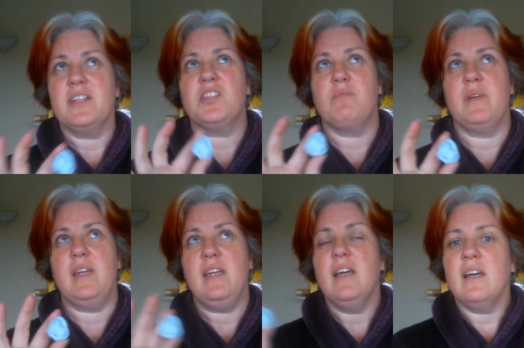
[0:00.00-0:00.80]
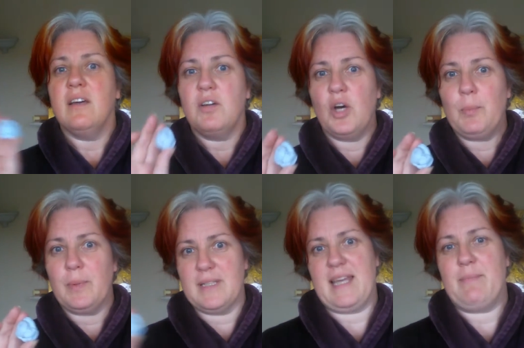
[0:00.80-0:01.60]
It should be
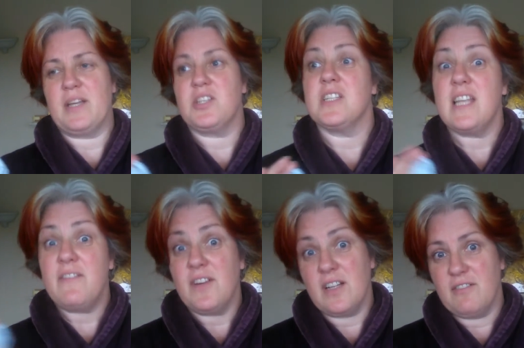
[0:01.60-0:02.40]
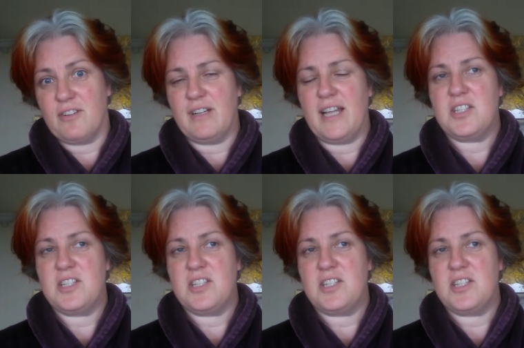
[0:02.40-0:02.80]
couple type pictures if you're looking for a